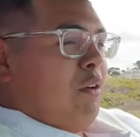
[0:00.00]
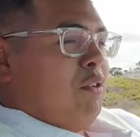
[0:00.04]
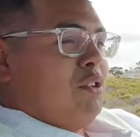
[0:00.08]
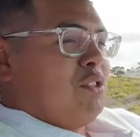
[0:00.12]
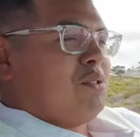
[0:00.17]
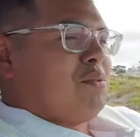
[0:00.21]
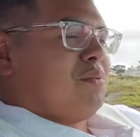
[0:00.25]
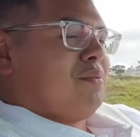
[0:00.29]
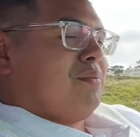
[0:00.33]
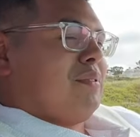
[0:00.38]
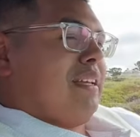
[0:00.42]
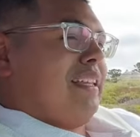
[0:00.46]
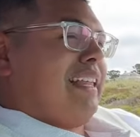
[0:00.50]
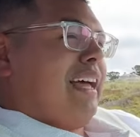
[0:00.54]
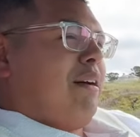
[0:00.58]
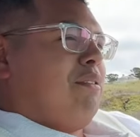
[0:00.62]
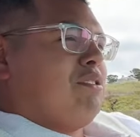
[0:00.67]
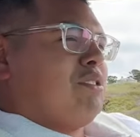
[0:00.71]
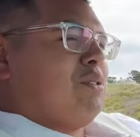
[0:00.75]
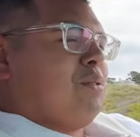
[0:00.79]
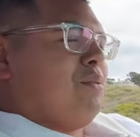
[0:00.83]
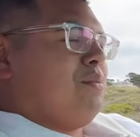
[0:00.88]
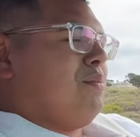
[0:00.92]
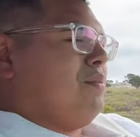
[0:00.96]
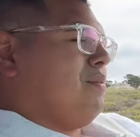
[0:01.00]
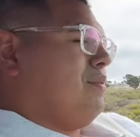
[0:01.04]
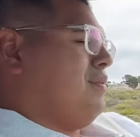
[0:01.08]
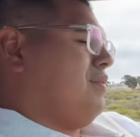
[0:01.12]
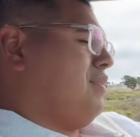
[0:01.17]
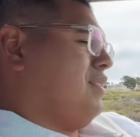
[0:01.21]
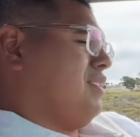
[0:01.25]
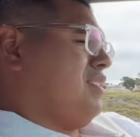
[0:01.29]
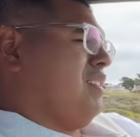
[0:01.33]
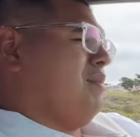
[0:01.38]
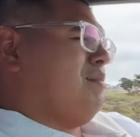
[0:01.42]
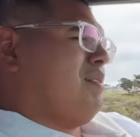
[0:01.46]
was
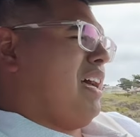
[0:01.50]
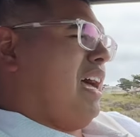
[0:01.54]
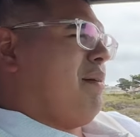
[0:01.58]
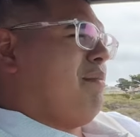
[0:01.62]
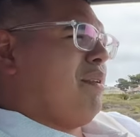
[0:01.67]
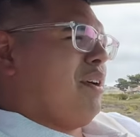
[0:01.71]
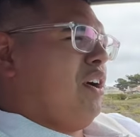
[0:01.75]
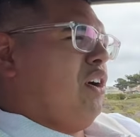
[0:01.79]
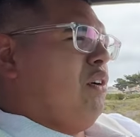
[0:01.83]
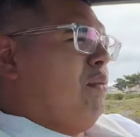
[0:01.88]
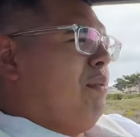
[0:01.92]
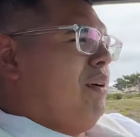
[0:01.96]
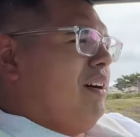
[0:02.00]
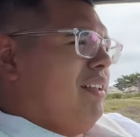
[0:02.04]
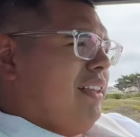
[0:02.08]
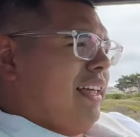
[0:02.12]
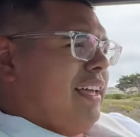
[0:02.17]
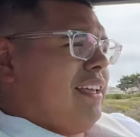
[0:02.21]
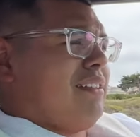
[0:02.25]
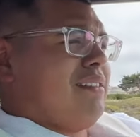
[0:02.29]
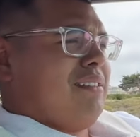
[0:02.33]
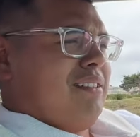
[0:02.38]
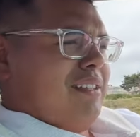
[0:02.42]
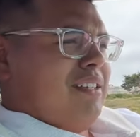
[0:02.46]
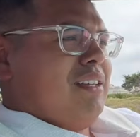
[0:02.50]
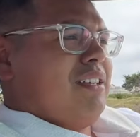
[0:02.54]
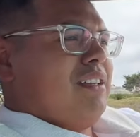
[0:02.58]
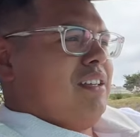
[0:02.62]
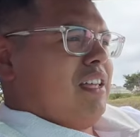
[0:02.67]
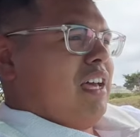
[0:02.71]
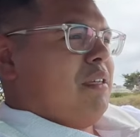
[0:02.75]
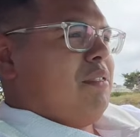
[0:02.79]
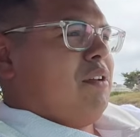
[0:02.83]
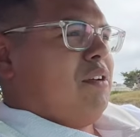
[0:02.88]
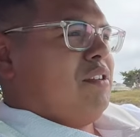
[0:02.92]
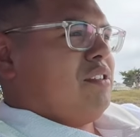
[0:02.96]
some time ago, but like,
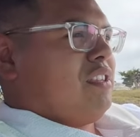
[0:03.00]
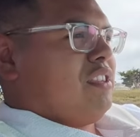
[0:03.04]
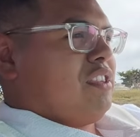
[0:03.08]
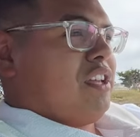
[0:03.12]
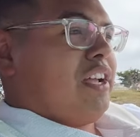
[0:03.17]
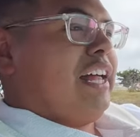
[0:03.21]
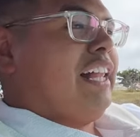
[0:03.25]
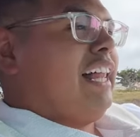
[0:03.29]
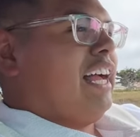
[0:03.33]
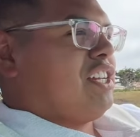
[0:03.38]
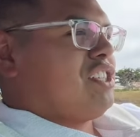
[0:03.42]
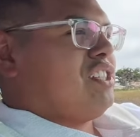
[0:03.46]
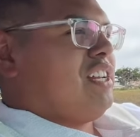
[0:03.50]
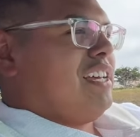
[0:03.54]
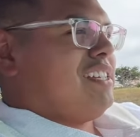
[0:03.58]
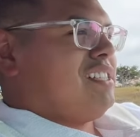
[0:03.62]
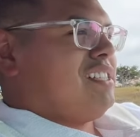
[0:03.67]
and the collection has